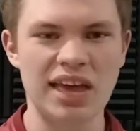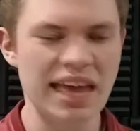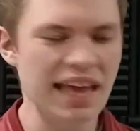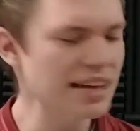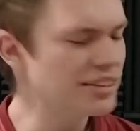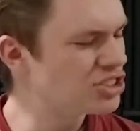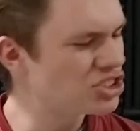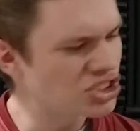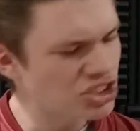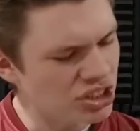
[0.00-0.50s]

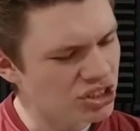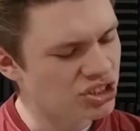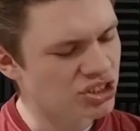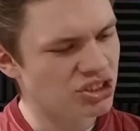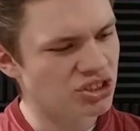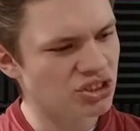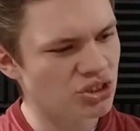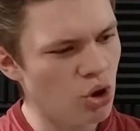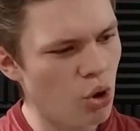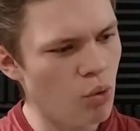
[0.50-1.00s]
It's just
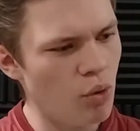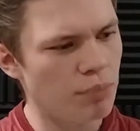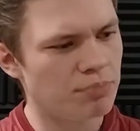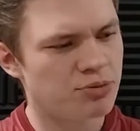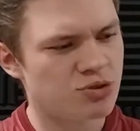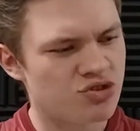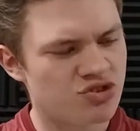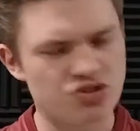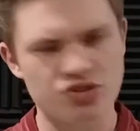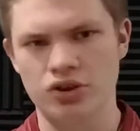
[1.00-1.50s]
so
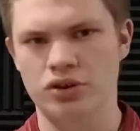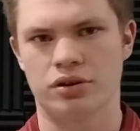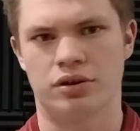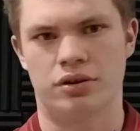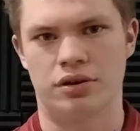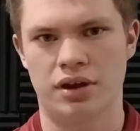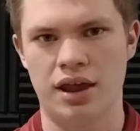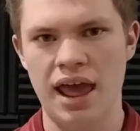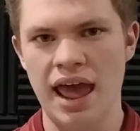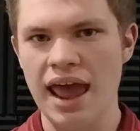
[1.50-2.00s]

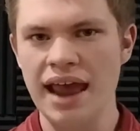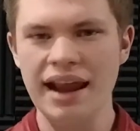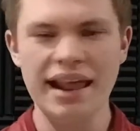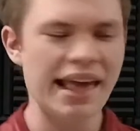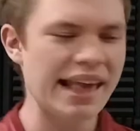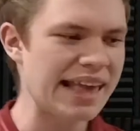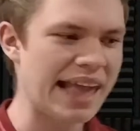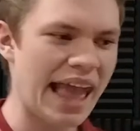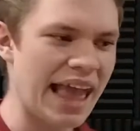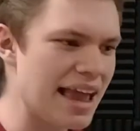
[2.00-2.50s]
absurd, and I
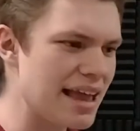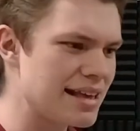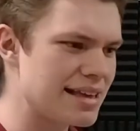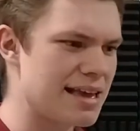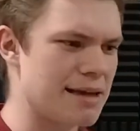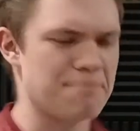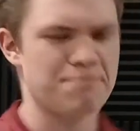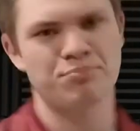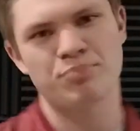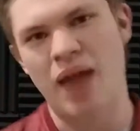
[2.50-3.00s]
can't
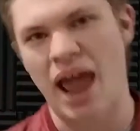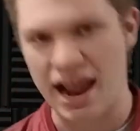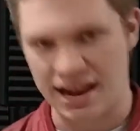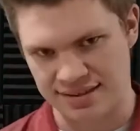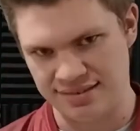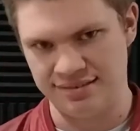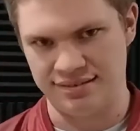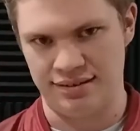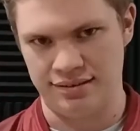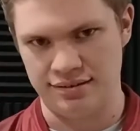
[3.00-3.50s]
get
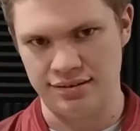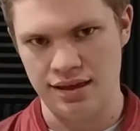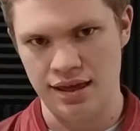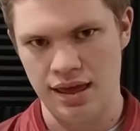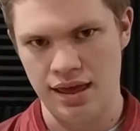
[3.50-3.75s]
past it.